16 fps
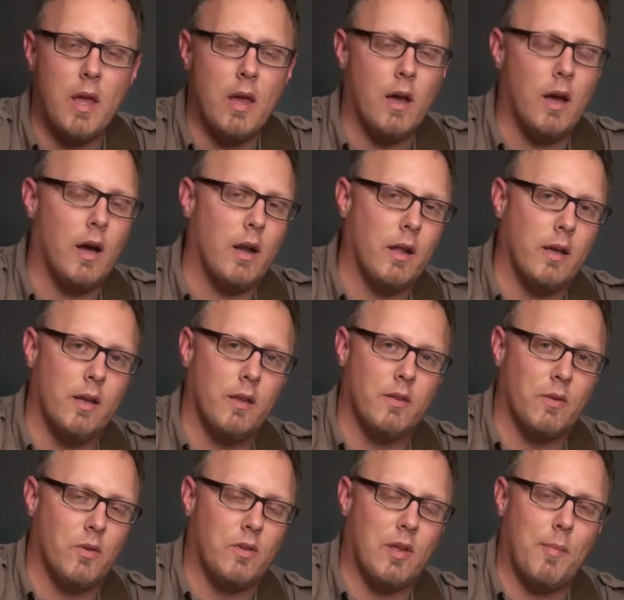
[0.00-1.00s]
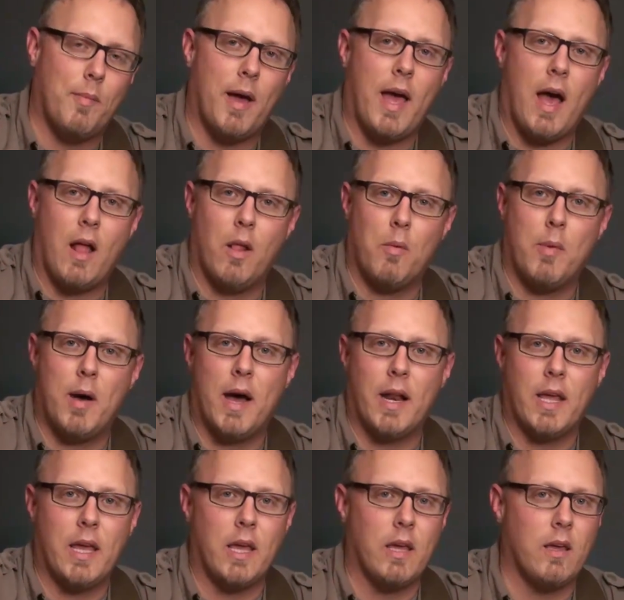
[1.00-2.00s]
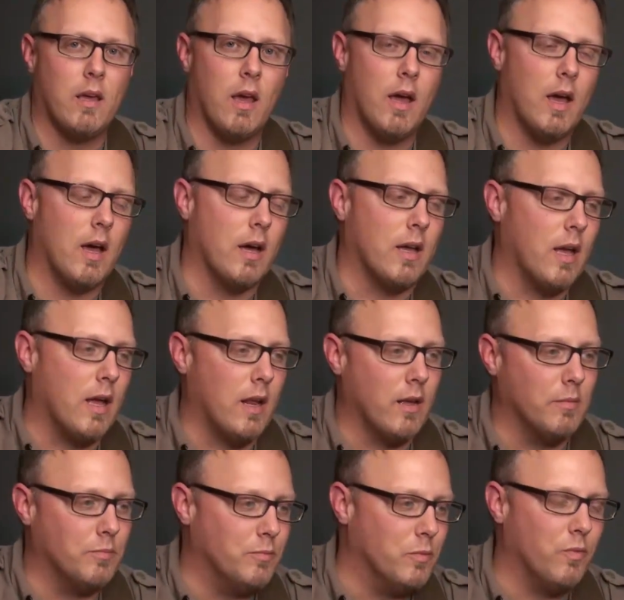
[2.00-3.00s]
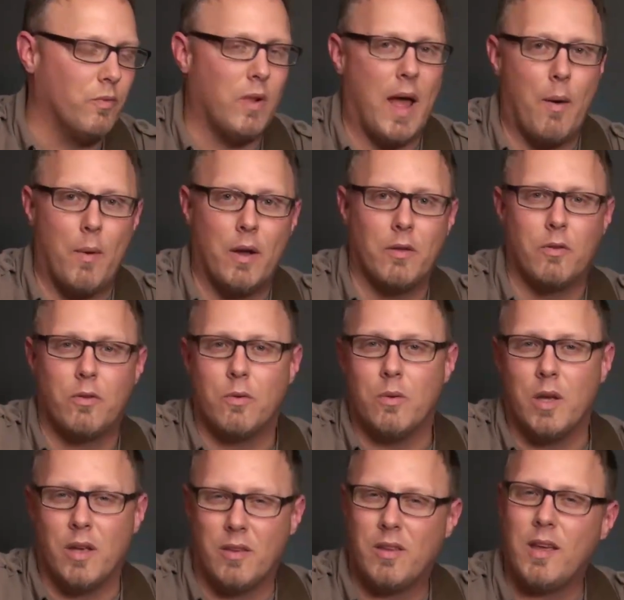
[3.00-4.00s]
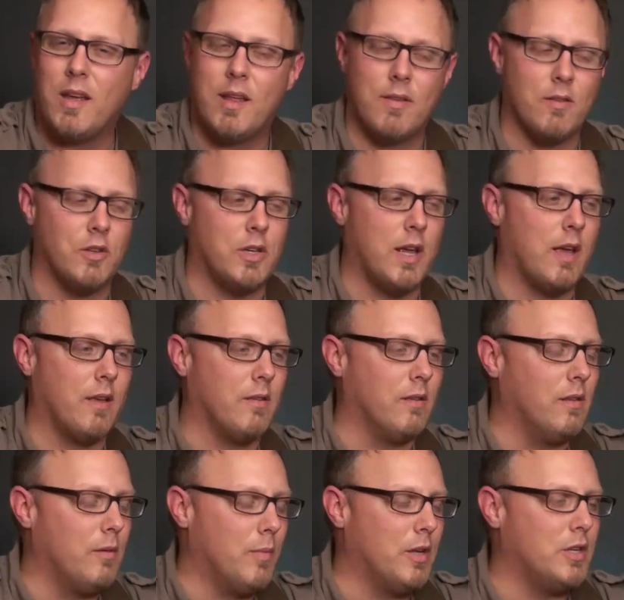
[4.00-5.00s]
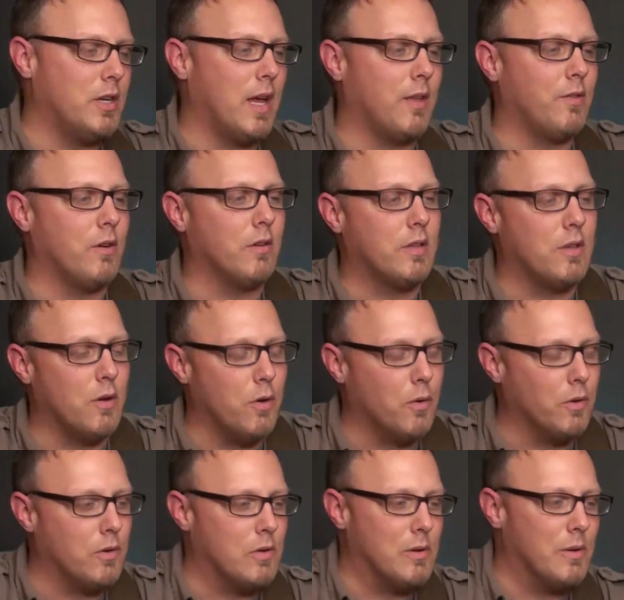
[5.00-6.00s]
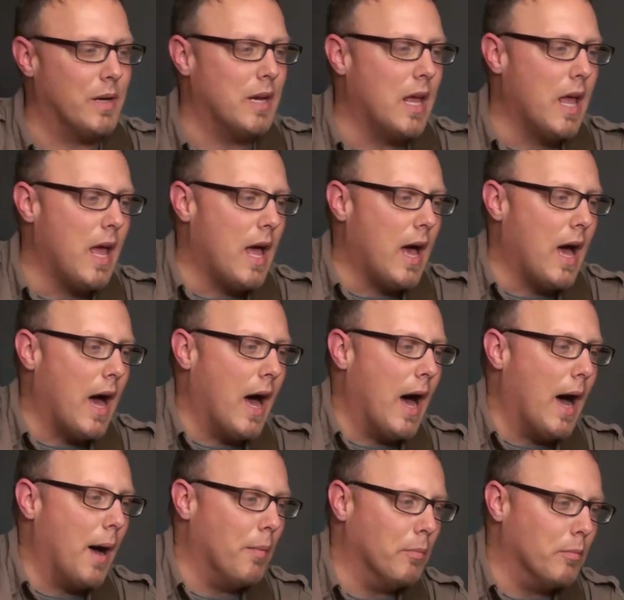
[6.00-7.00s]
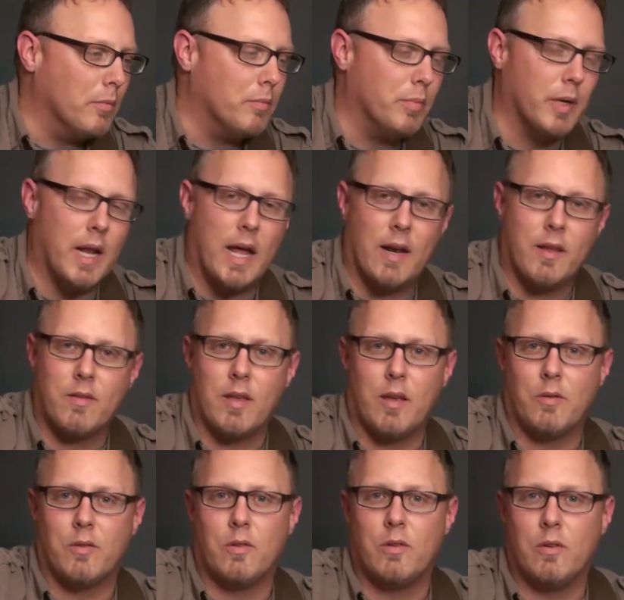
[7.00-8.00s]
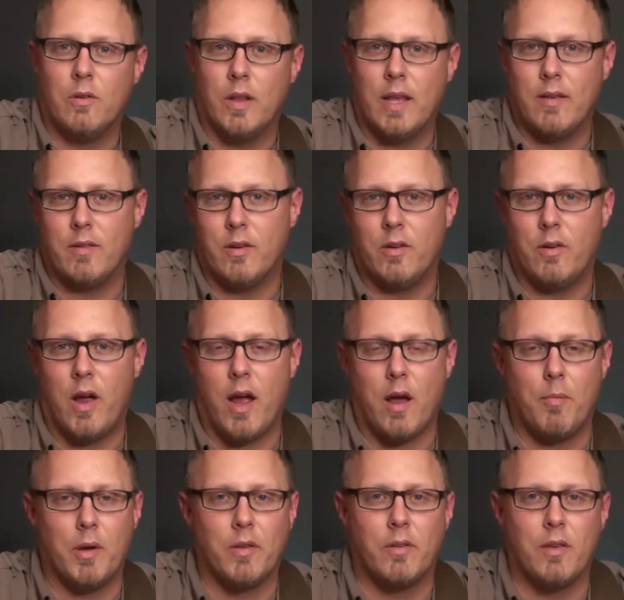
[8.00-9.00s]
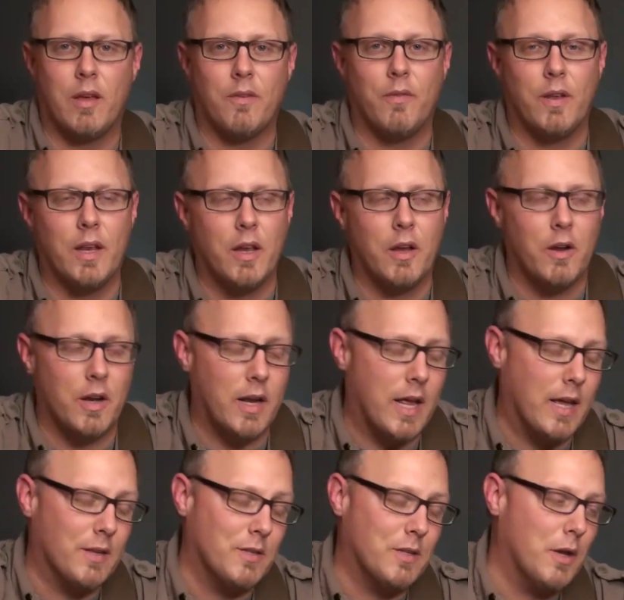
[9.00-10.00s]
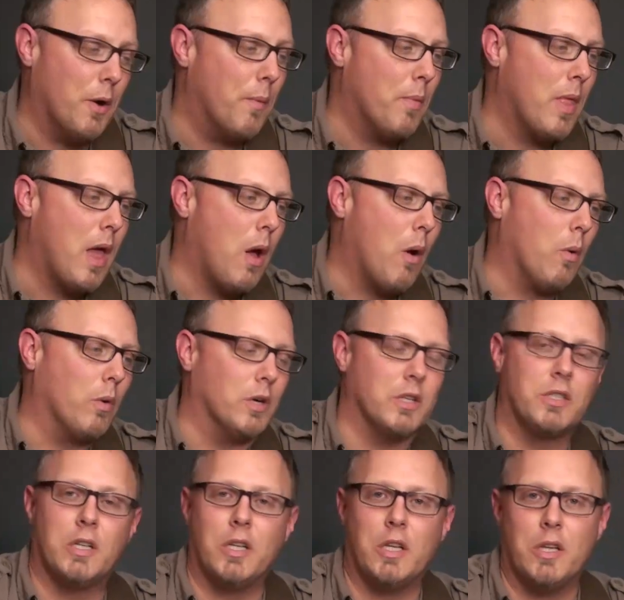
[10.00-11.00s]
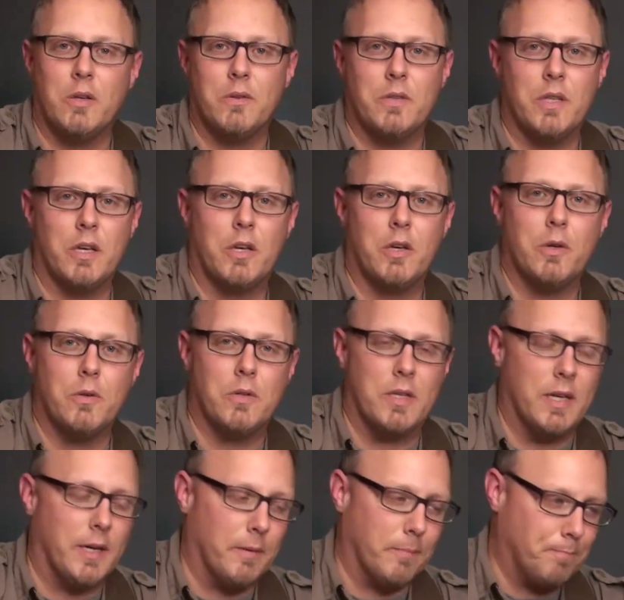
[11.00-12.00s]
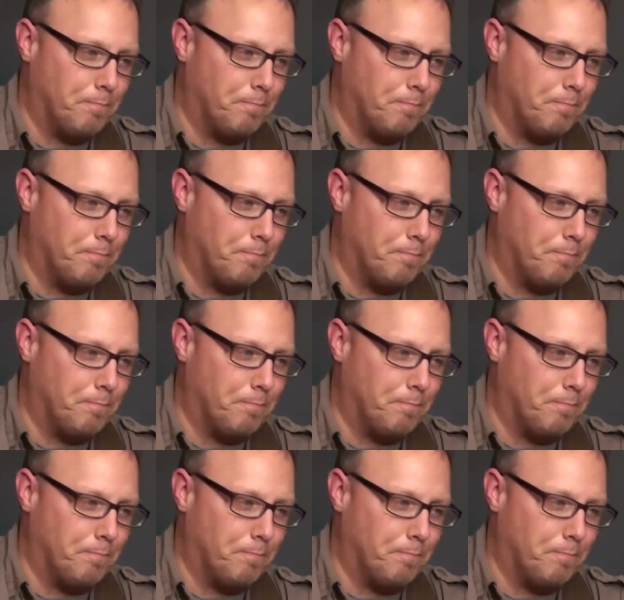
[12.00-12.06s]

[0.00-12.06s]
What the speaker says: It's a semi-hollow body, kind of flat wound strings, kind of has a little bit jazzier tone to it. But honestly, I was just too lazy to drag all my stuff in here today, so we're just going to use the acoustic.